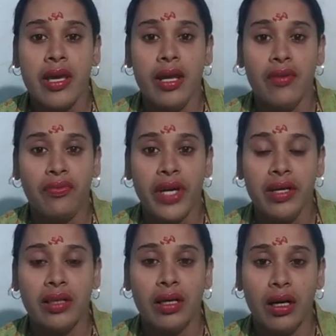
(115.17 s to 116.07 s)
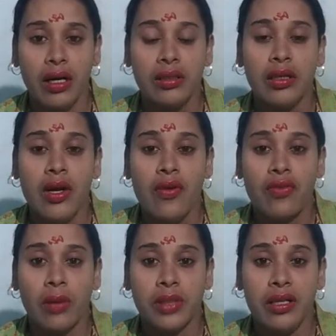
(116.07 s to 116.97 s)
he lifted the earth
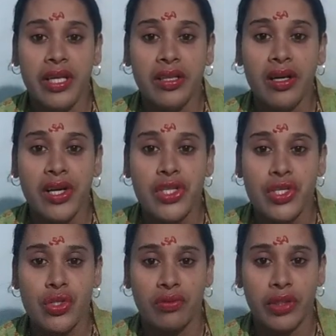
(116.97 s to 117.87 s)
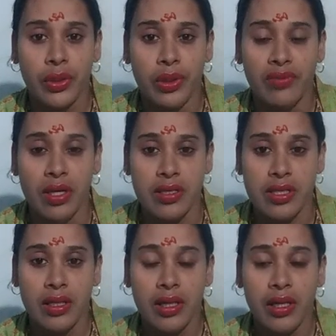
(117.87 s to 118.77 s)
from the nether regions of the
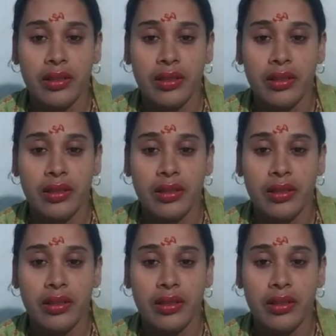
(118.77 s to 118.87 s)
universe.